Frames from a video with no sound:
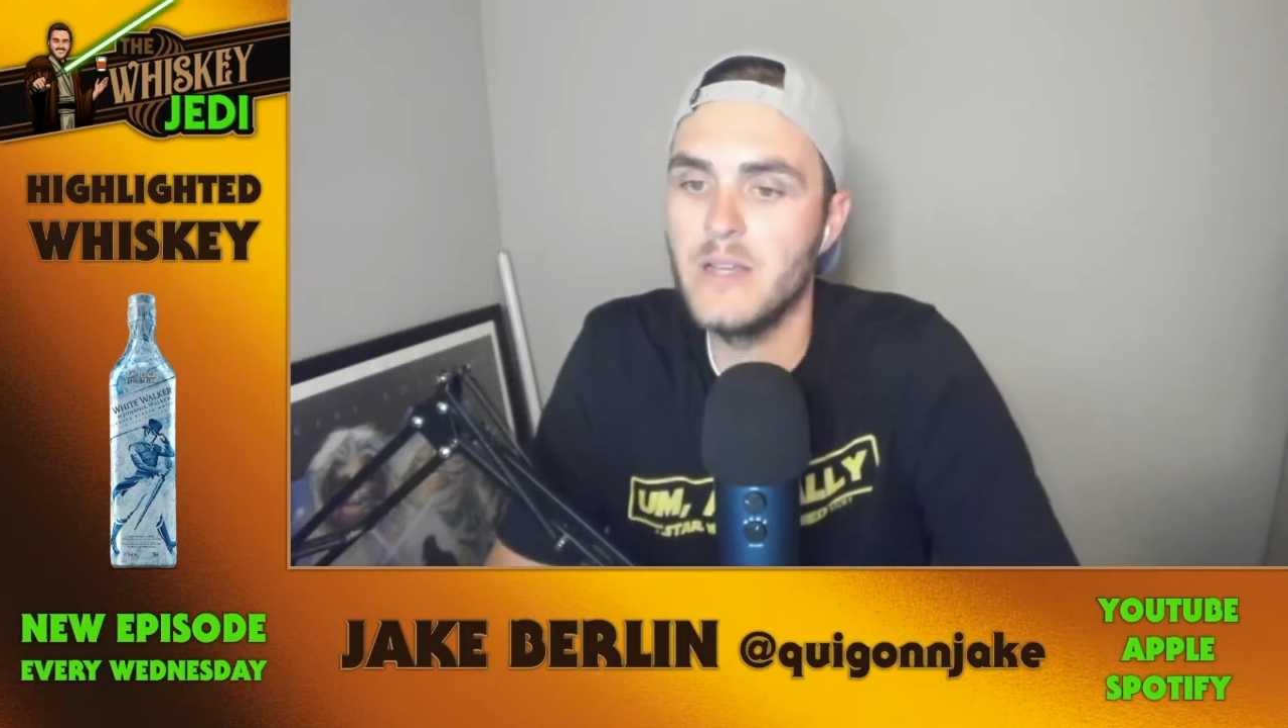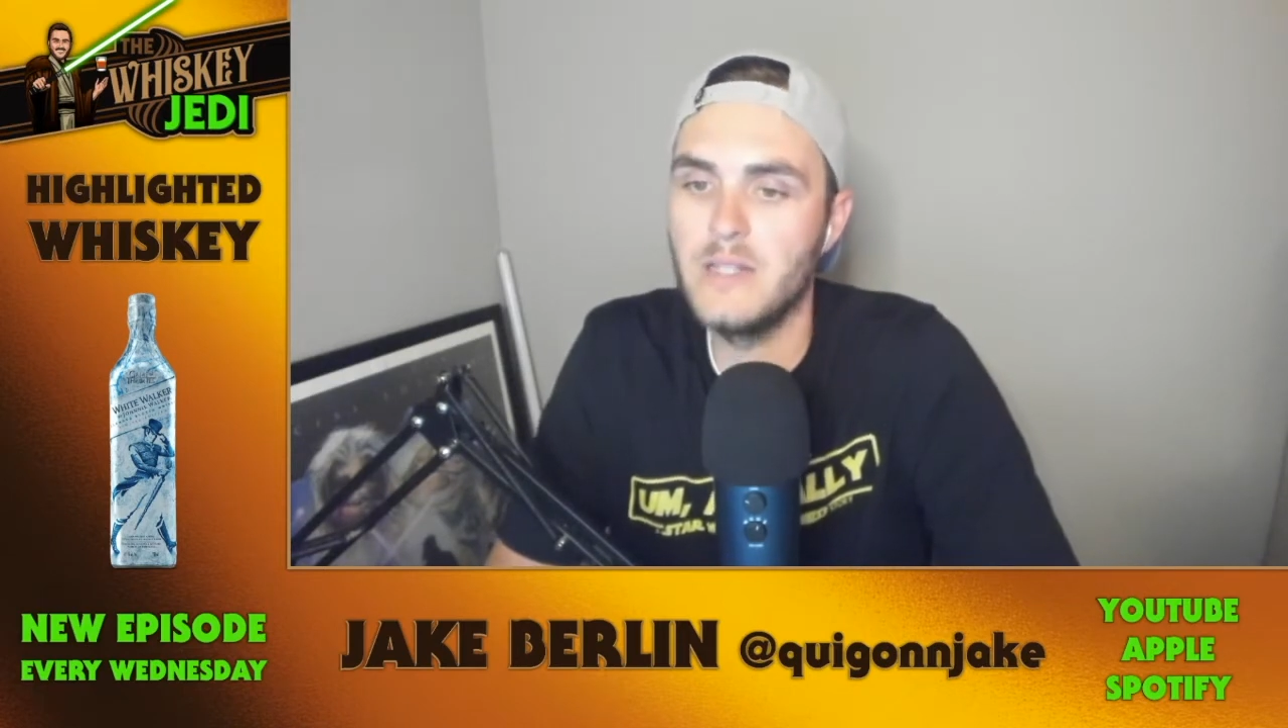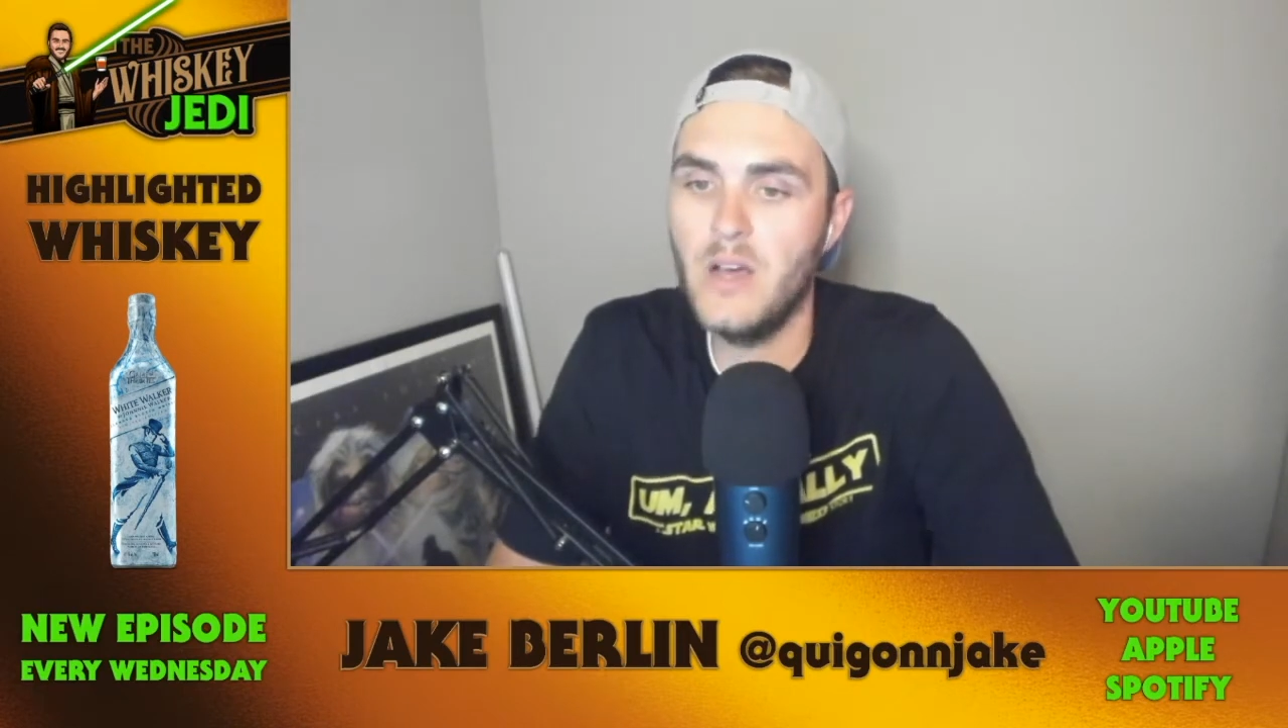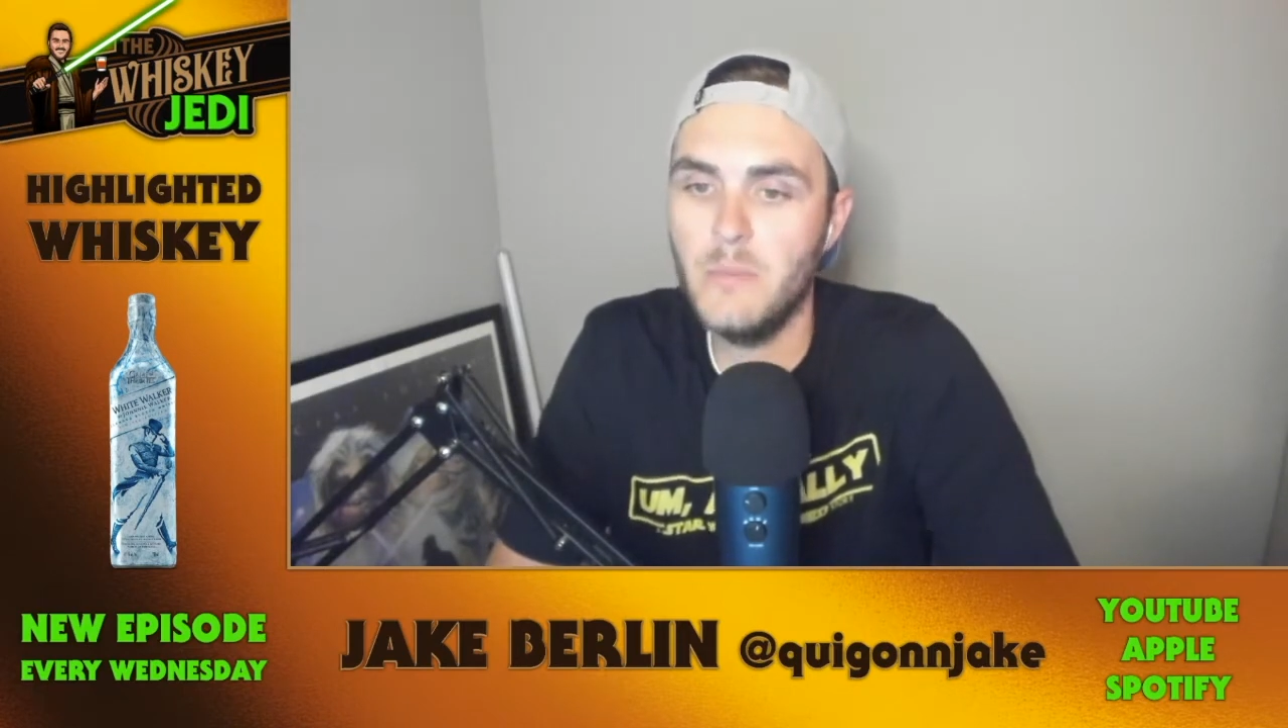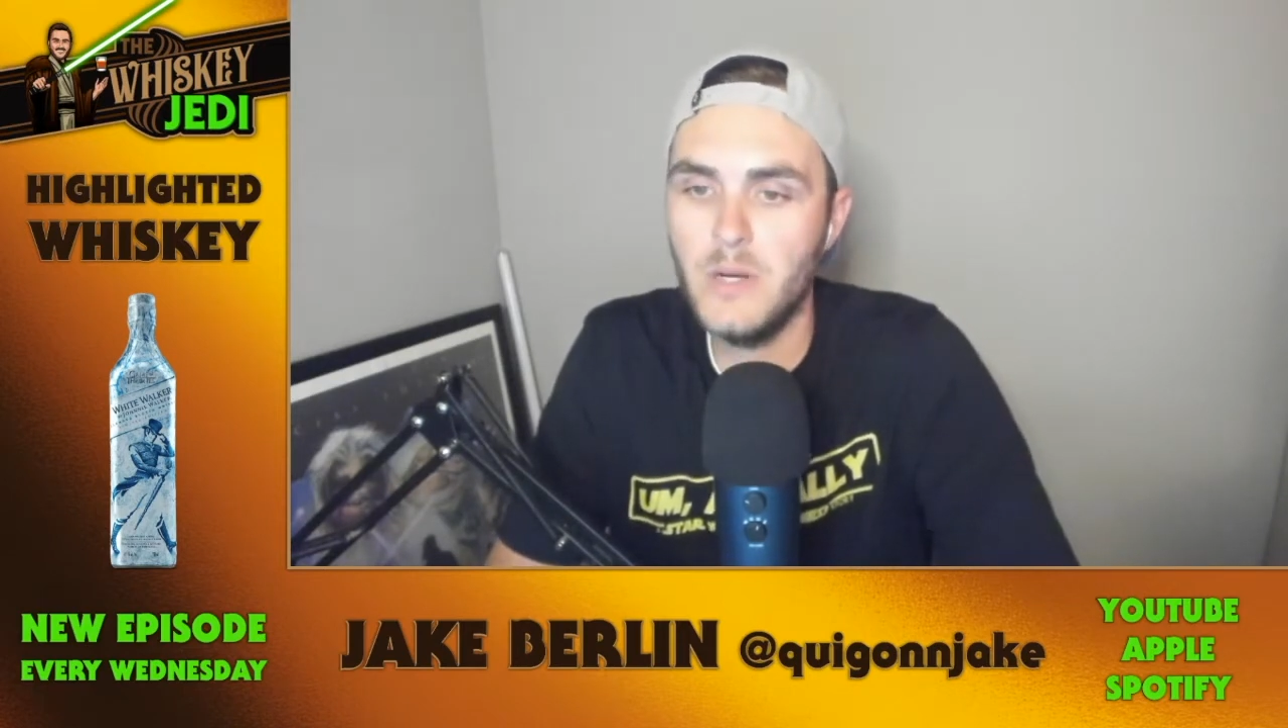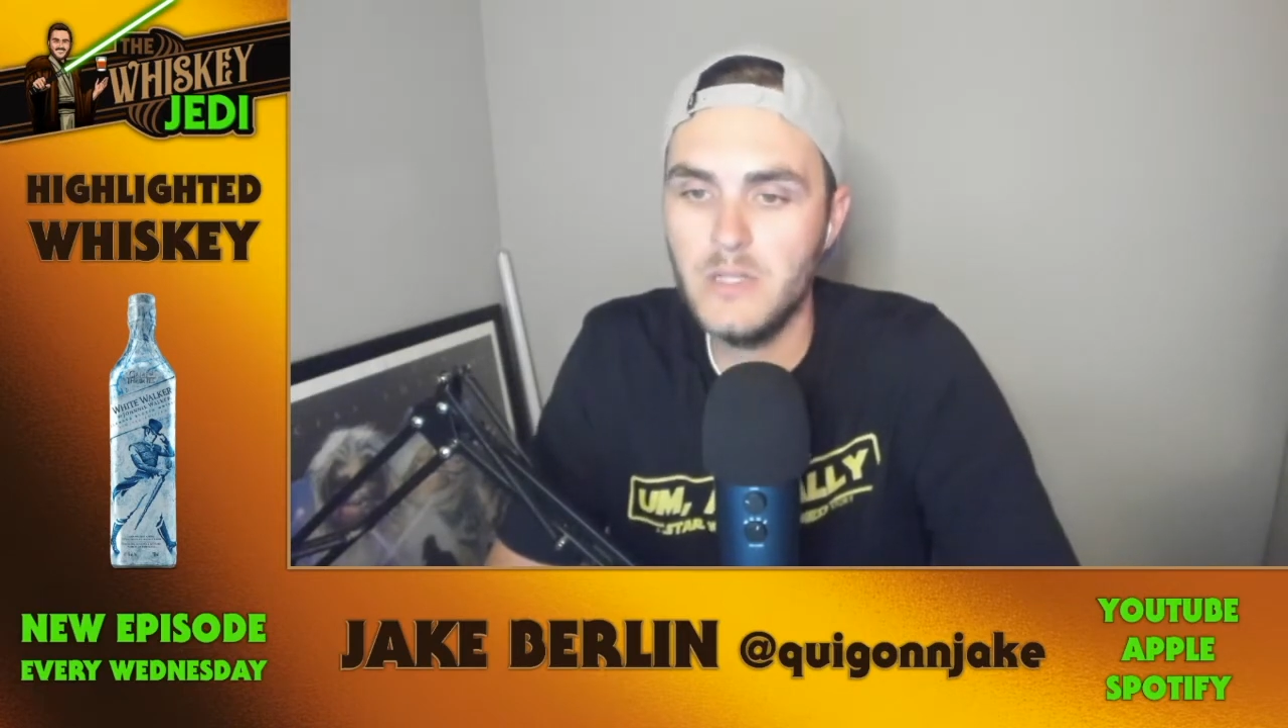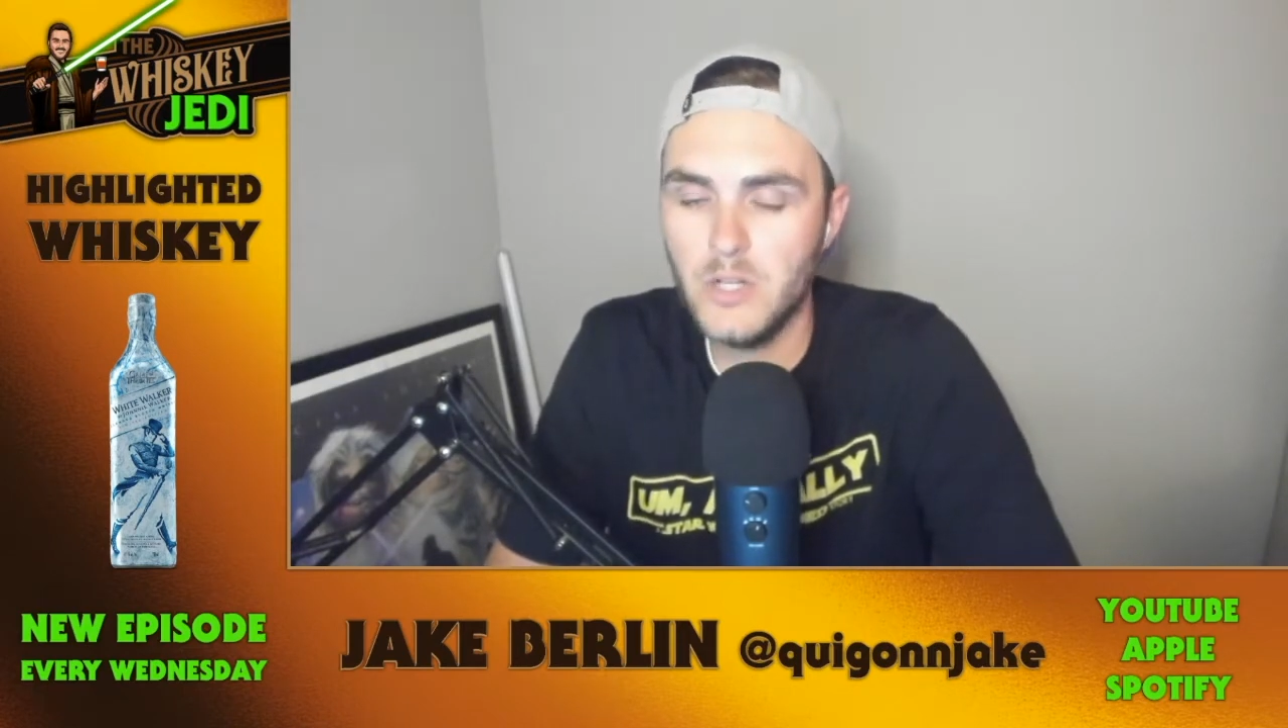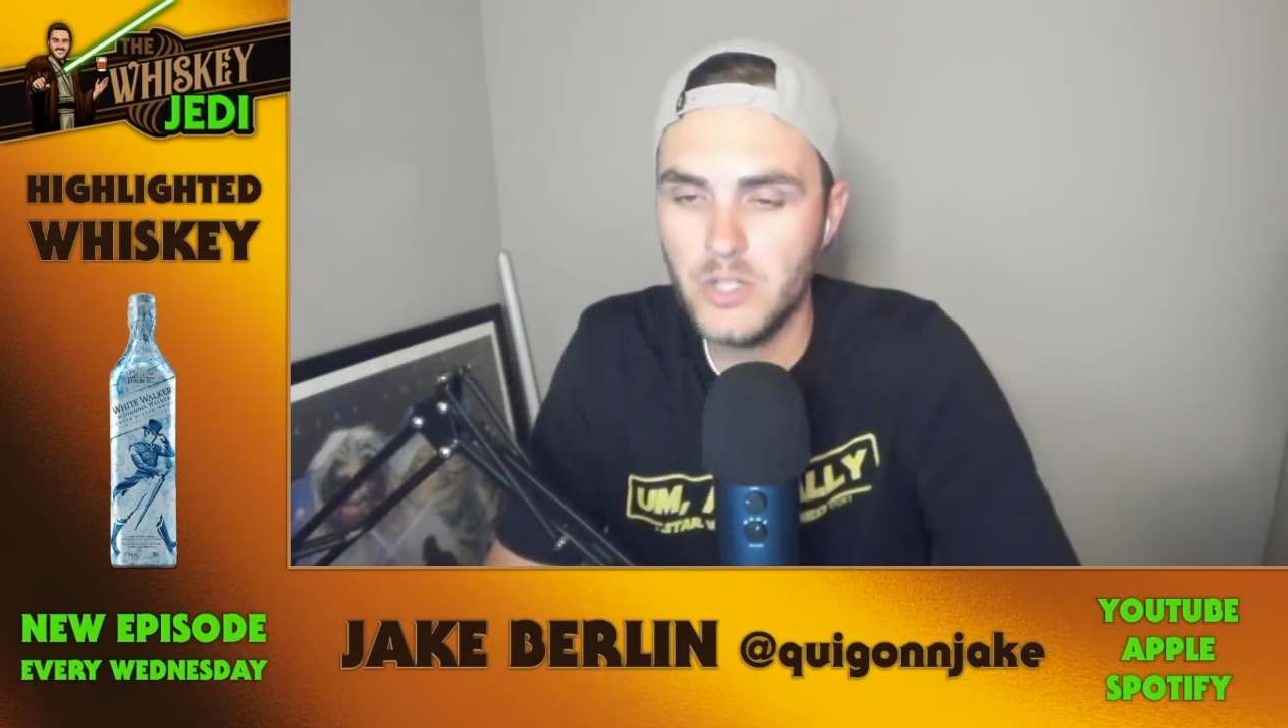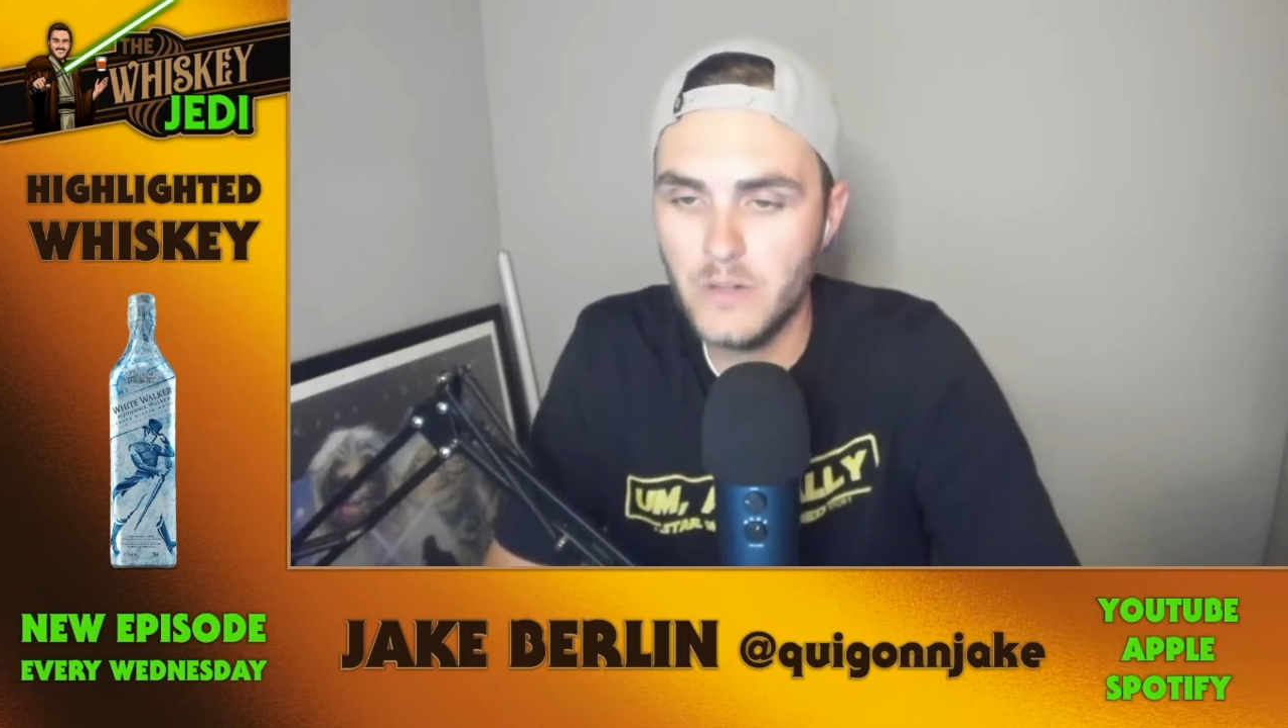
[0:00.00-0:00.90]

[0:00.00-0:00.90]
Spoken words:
Now, I'm going to touch on